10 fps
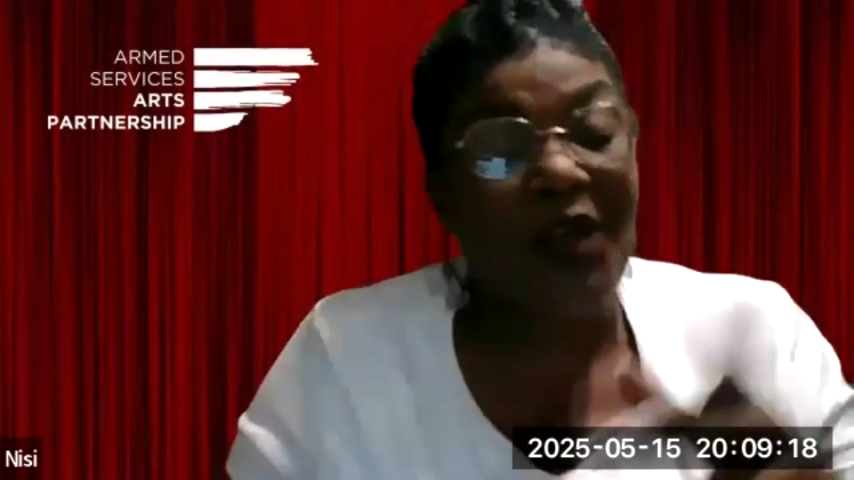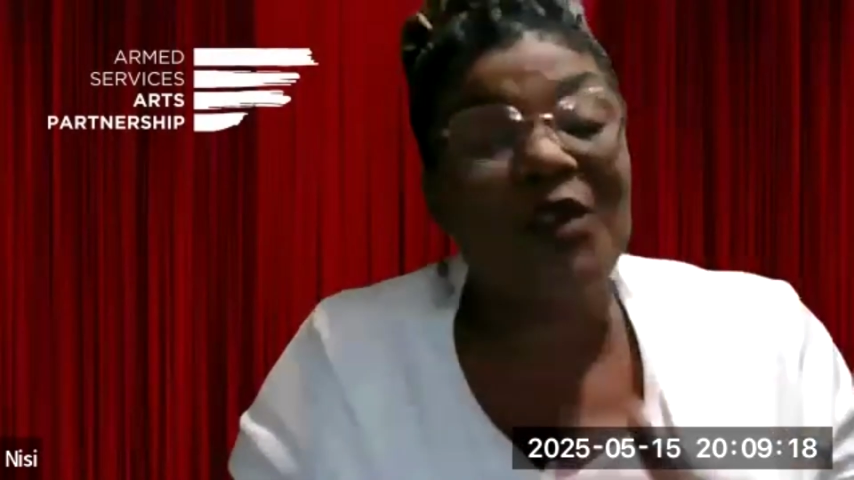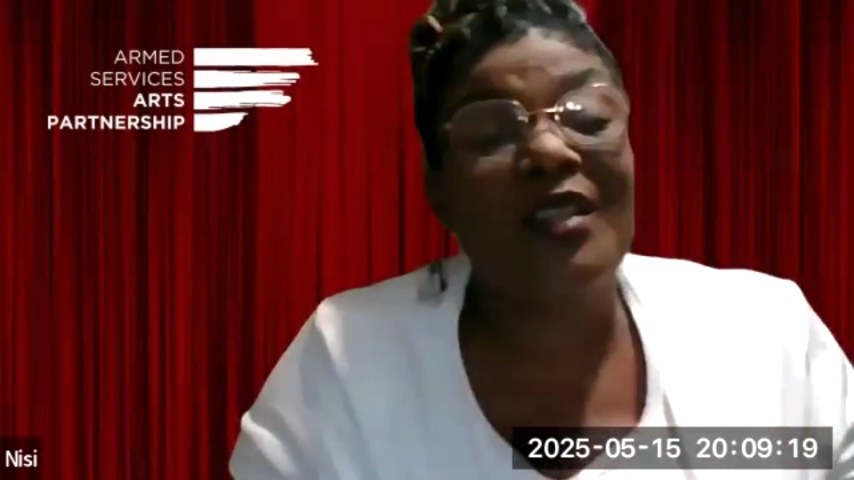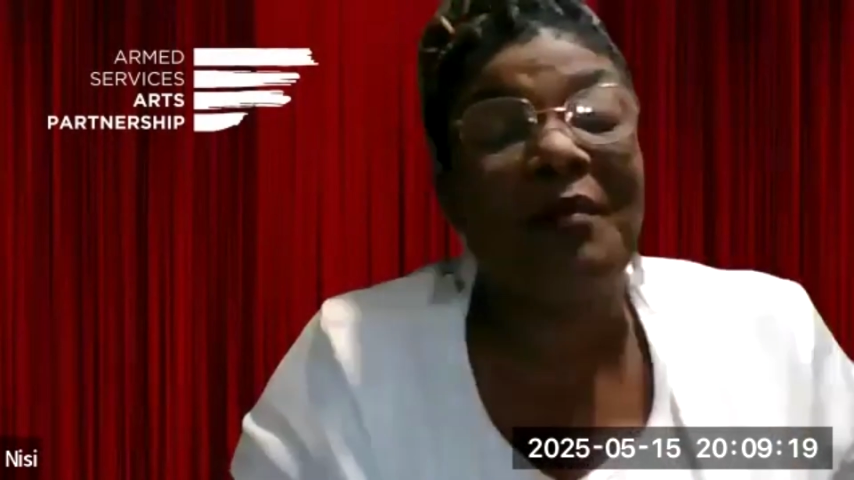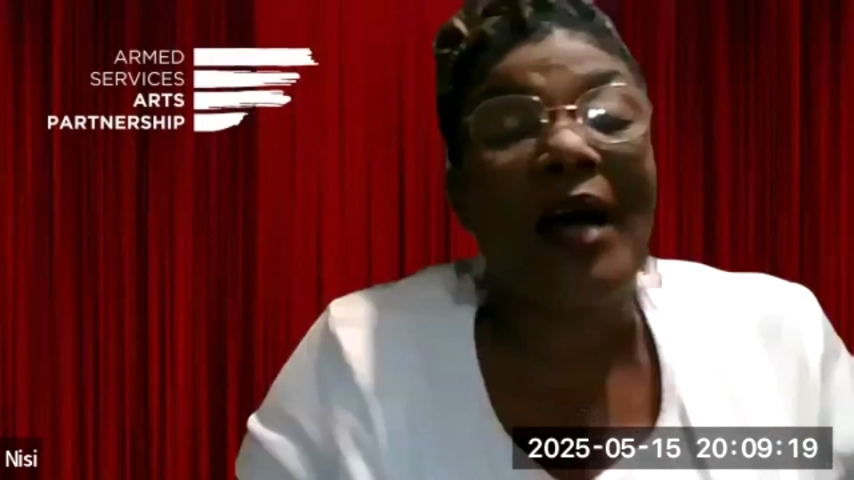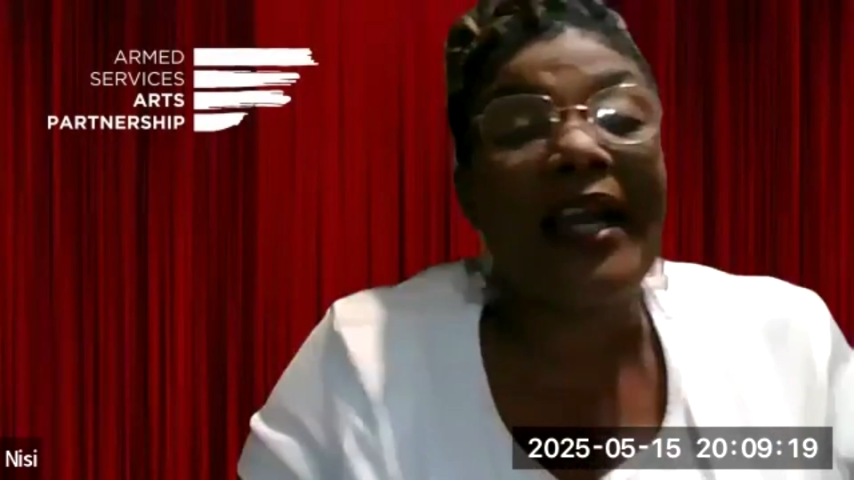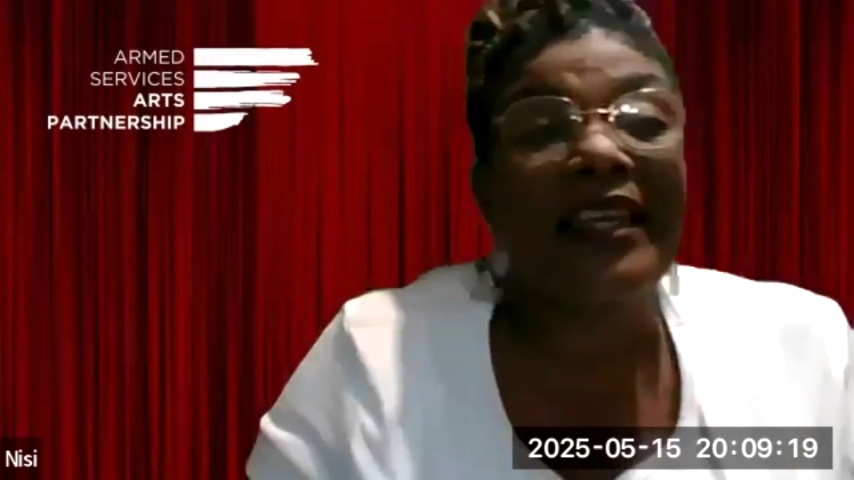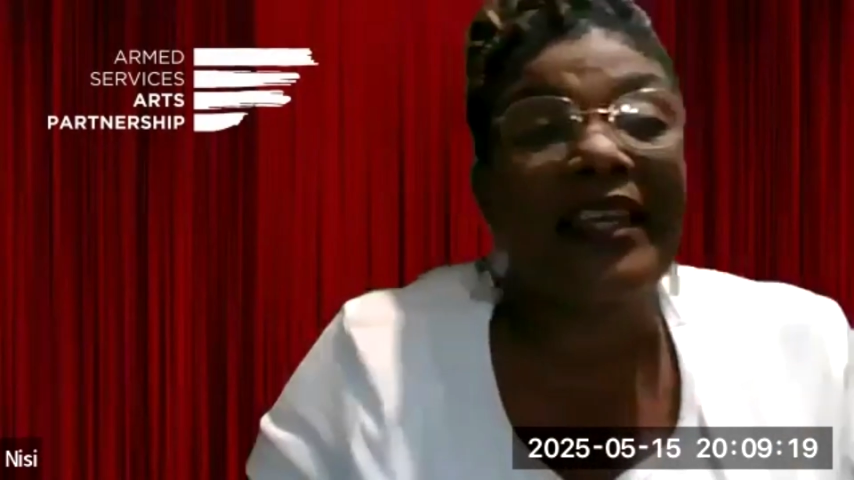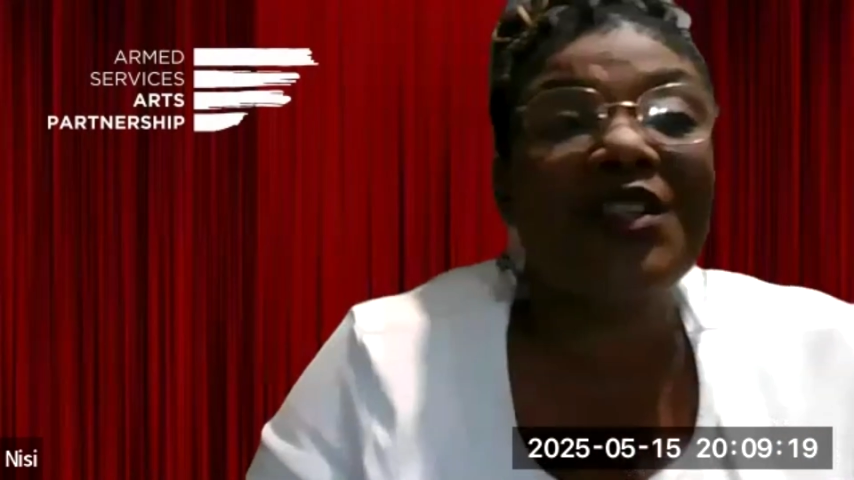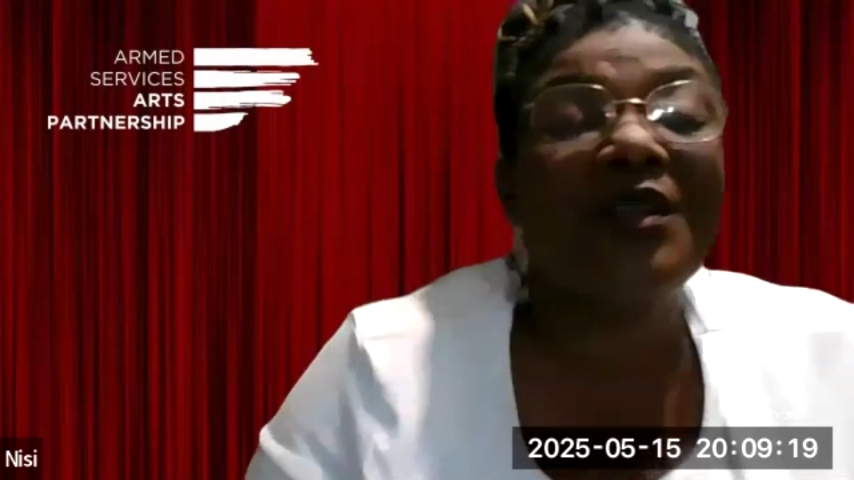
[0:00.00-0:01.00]
We go to
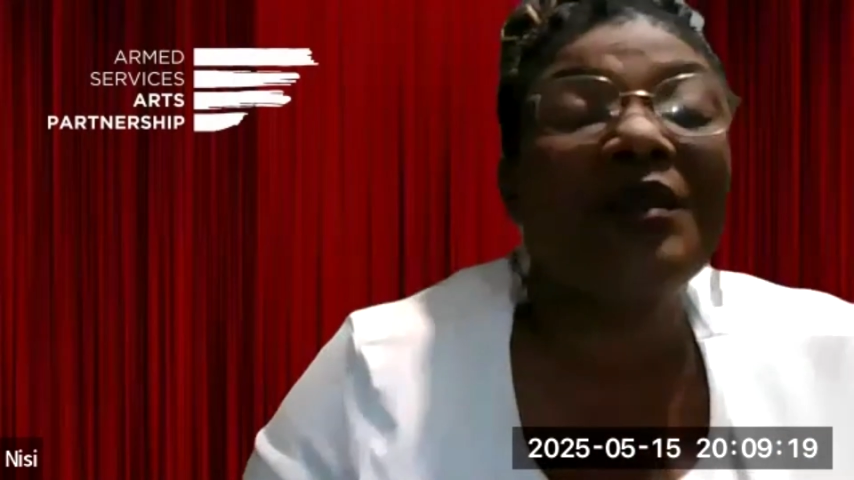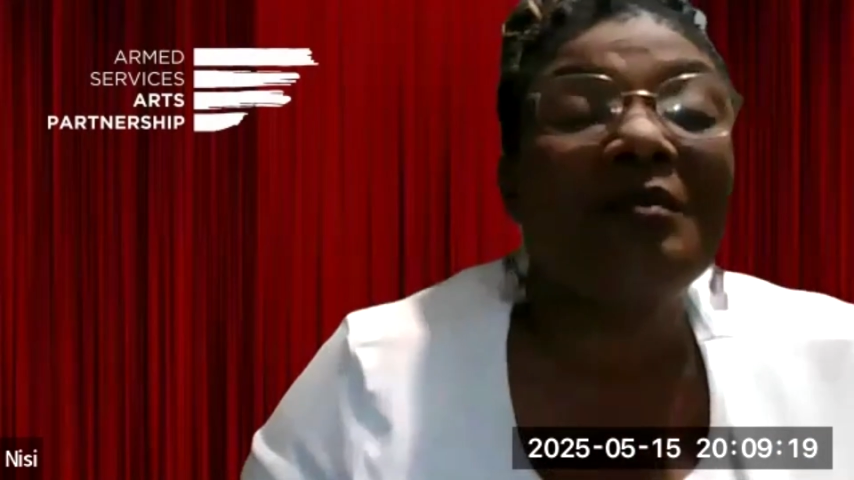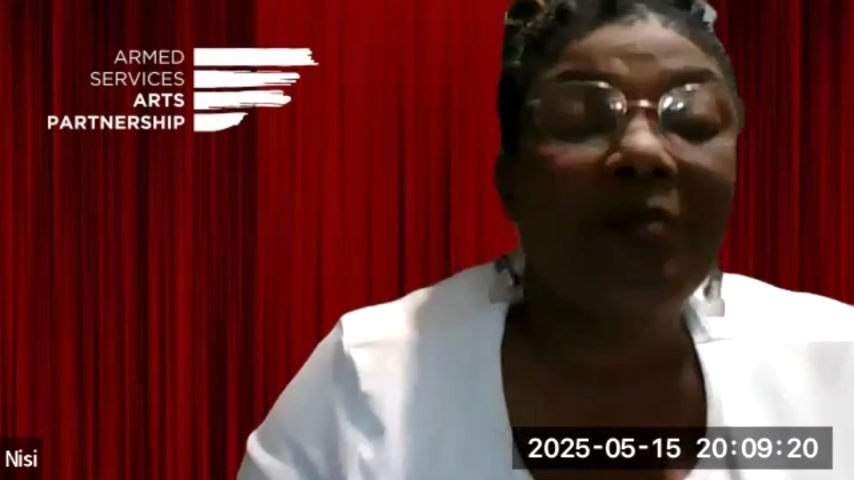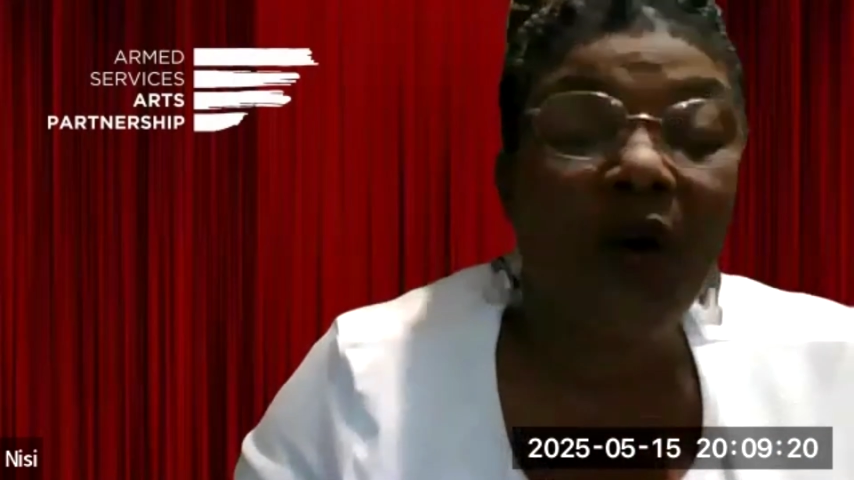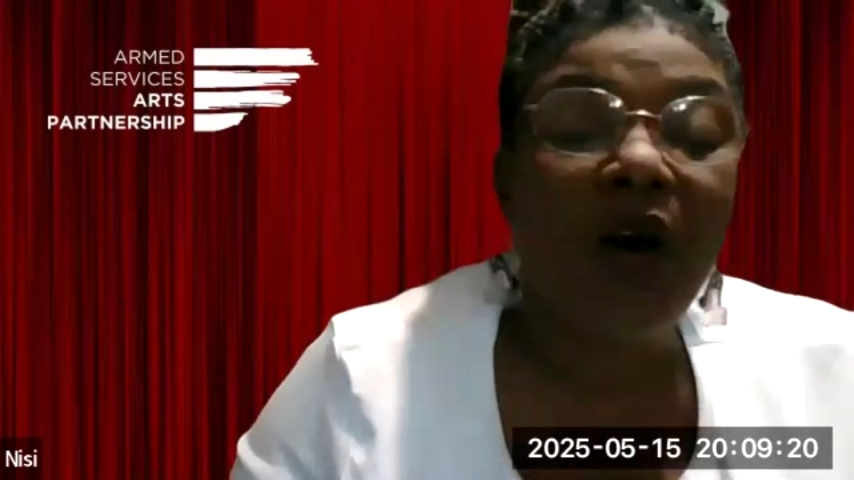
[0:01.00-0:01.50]
my kitchen